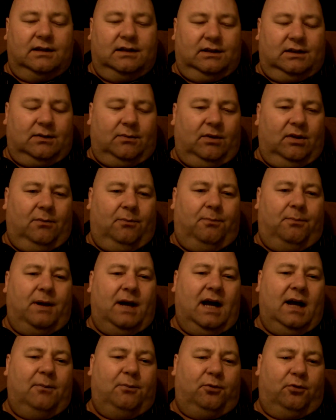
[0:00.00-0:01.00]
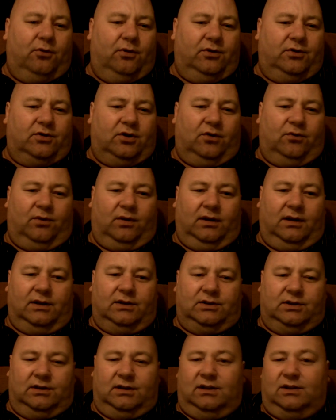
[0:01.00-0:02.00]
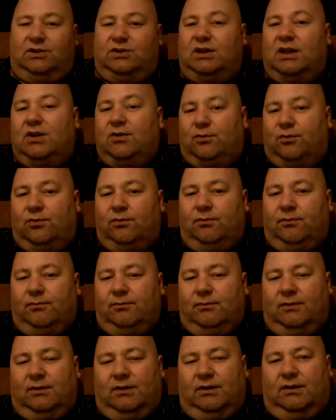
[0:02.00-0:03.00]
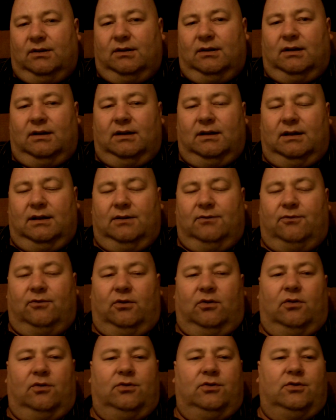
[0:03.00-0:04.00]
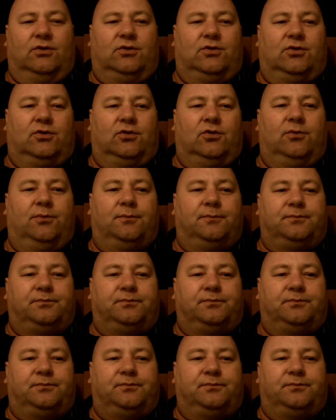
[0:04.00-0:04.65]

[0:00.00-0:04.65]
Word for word: Some of the bad points on religion in general, if not on YouTube,